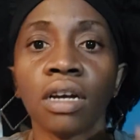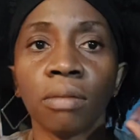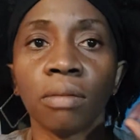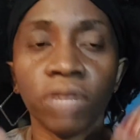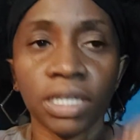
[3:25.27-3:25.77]

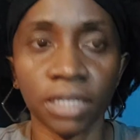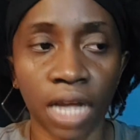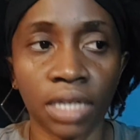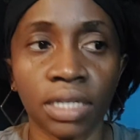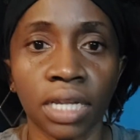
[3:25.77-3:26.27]

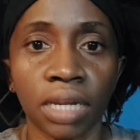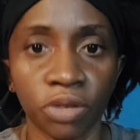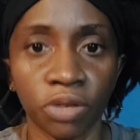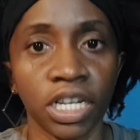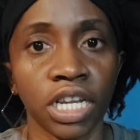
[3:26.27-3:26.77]
presents a
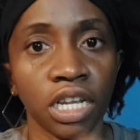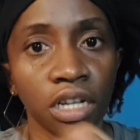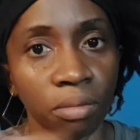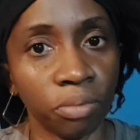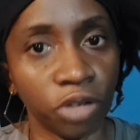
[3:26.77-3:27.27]

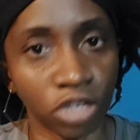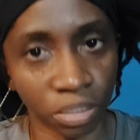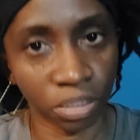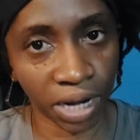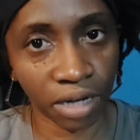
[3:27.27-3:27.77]
particular
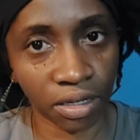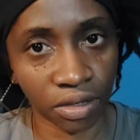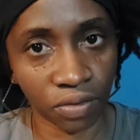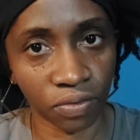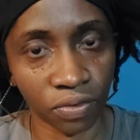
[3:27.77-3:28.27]

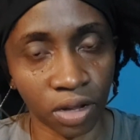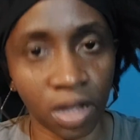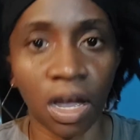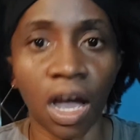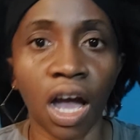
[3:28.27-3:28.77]
perspective.
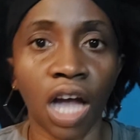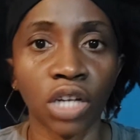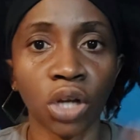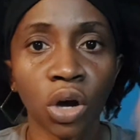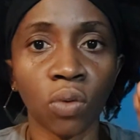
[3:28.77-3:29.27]

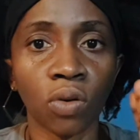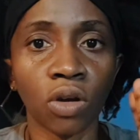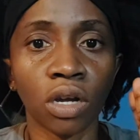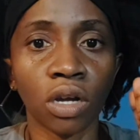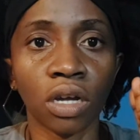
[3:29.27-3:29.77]
Now
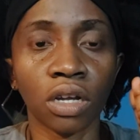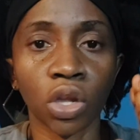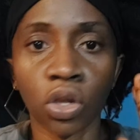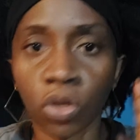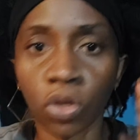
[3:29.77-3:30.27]

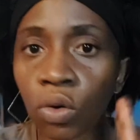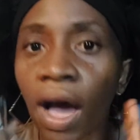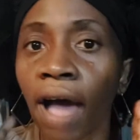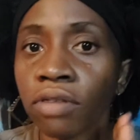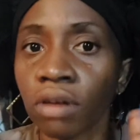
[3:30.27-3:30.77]
you
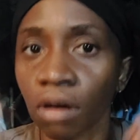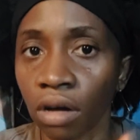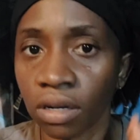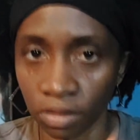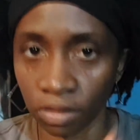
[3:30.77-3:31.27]
have to
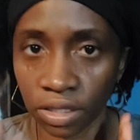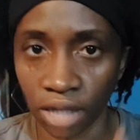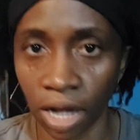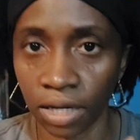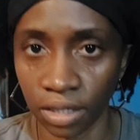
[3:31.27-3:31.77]

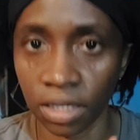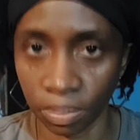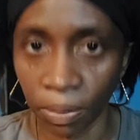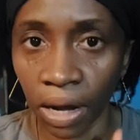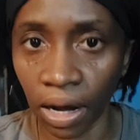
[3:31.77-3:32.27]
understand this
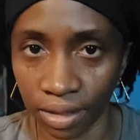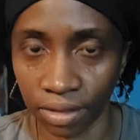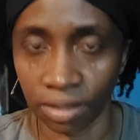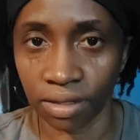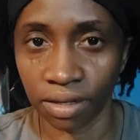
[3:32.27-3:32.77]

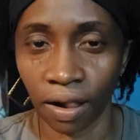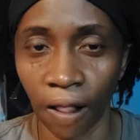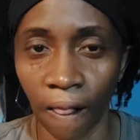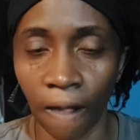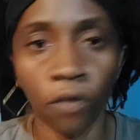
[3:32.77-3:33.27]
part
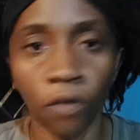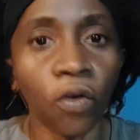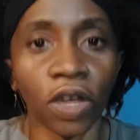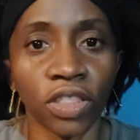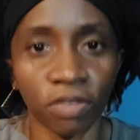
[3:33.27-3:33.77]

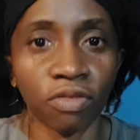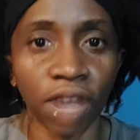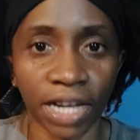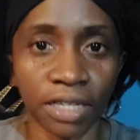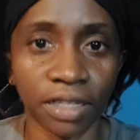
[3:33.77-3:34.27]
for the
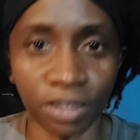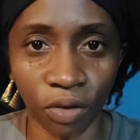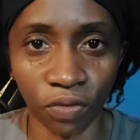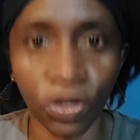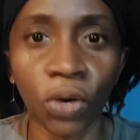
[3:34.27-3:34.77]
rest
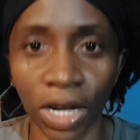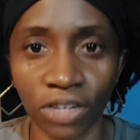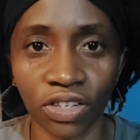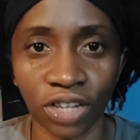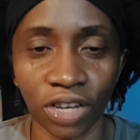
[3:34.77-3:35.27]
of the
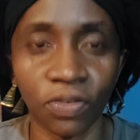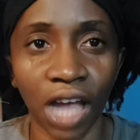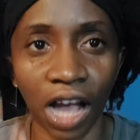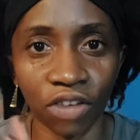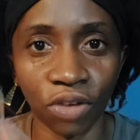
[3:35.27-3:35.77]
question, for the
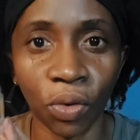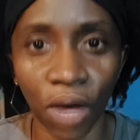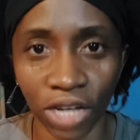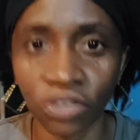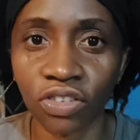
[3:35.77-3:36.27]
actual
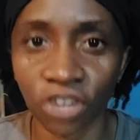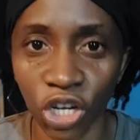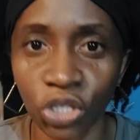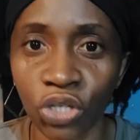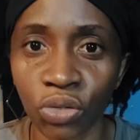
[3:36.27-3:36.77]

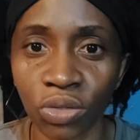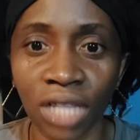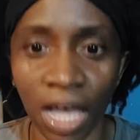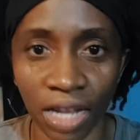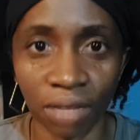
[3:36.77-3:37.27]
questions to
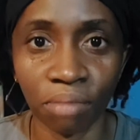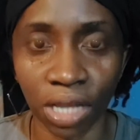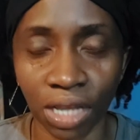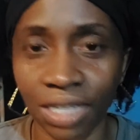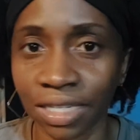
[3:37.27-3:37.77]
then
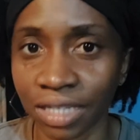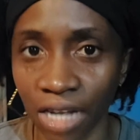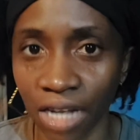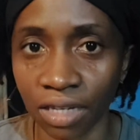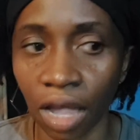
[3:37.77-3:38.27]
make sense.